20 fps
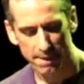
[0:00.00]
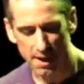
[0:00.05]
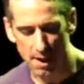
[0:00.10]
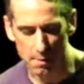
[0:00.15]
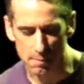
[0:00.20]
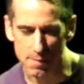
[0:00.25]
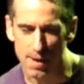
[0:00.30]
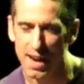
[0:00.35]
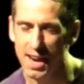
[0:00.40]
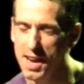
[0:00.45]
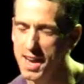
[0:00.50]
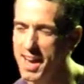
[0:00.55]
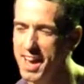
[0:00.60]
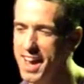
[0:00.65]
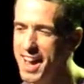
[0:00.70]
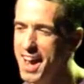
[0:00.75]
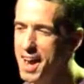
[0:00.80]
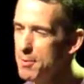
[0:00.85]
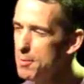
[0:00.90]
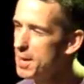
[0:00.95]

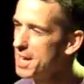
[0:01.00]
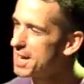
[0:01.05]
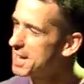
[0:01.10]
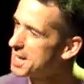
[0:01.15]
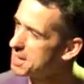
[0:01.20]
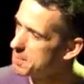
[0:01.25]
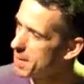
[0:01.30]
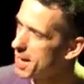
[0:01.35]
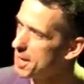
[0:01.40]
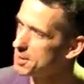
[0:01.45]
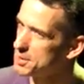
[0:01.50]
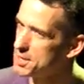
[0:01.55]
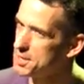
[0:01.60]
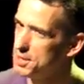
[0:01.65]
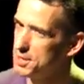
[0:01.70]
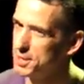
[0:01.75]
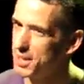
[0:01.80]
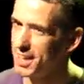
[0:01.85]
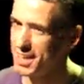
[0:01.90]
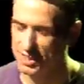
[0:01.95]
I want to come out
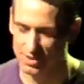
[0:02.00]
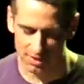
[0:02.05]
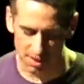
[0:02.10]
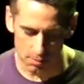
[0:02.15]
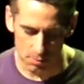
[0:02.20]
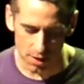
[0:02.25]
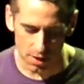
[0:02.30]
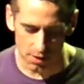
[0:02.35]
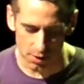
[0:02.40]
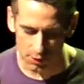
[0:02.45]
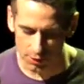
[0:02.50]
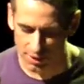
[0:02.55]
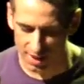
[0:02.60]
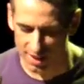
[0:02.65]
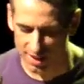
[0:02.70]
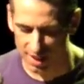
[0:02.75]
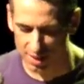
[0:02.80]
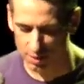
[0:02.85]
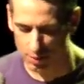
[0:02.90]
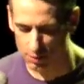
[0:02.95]
to you guys. I'm one of those
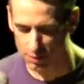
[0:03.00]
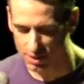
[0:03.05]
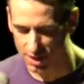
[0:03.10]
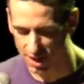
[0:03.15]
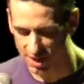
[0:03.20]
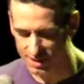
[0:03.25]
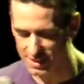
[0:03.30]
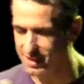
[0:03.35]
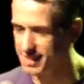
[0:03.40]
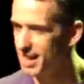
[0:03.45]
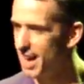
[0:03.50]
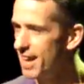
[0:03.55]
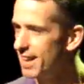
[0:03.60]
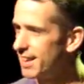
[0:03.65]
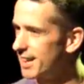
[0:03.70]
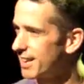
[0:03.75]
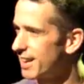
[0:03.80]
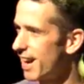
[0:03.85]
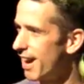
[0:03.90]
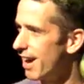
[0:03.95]
gay guys who's kind of
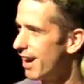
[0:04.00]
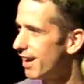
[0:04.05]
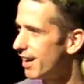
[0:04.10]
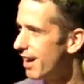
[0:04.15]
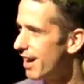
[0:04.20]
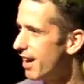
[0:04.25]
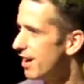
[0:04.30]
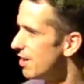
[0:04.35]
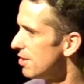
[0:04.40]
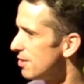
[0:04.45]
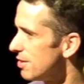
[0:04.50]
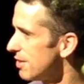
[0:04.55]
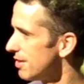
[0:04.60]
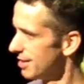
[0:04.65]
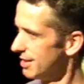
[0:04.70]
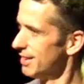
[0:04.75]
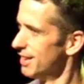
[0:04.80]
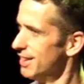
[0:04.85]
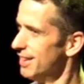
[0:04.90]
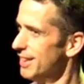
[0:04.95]
not a
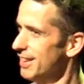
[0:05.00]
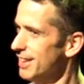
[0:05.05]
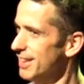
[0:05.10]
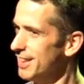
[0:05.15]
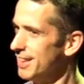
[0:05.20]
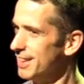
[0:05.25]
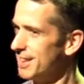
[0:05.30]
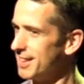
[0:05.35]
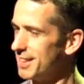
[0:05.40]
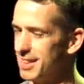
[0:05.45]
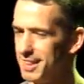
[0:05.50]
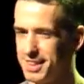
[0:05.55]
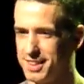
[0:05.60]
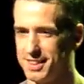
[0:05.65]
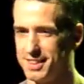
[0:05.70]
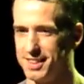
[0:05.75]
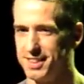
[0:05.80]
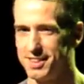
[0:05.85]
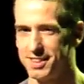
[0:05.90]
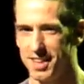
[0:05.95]
cockhound.
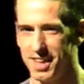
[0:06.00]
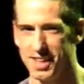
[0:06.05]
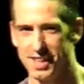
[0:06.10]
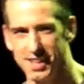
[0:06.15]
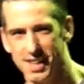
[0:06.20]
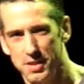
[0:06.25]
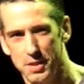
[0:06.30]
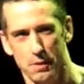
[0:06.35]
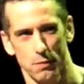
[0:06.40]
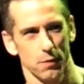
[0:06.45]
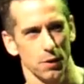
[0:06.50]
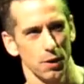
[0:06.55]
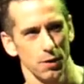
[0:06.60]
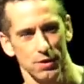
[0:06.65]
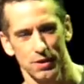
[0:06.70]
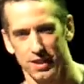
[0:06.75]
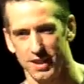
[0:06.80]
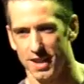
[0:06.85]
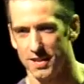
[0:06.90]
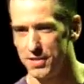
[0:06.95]
Like, it's kind of not the
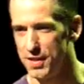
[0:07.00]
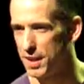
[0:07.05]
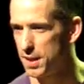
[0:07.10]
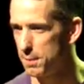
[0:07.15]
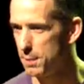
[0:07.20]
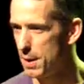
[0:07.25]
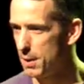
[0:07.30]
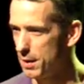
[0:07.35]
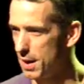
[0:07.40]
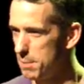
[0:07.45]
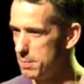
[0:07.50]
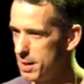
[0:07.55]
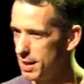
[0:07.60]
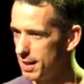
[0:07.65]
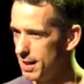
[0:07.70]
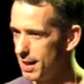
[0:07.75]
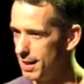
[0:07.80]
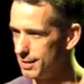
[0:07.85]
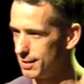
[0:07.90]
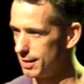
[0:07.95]
first thing I think about when I meet
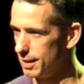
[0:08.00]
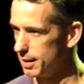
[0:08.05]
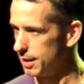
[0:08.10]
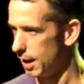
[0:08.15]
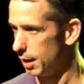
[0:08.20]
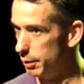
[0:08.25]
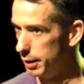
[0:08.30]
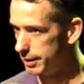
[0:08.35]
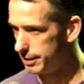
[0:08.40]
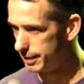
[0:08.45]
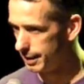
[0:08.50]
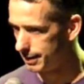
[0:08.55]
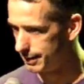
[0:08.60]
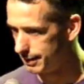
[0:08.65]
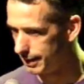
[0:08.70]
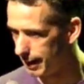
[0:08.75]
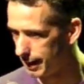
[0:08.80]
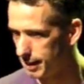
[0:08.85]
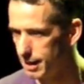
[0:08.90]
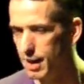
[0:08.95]
a guy. It's like, I can't wait to see his
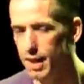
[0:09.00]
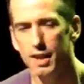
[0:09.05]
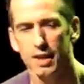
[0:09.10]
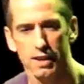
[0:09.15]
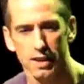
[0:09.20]
dick.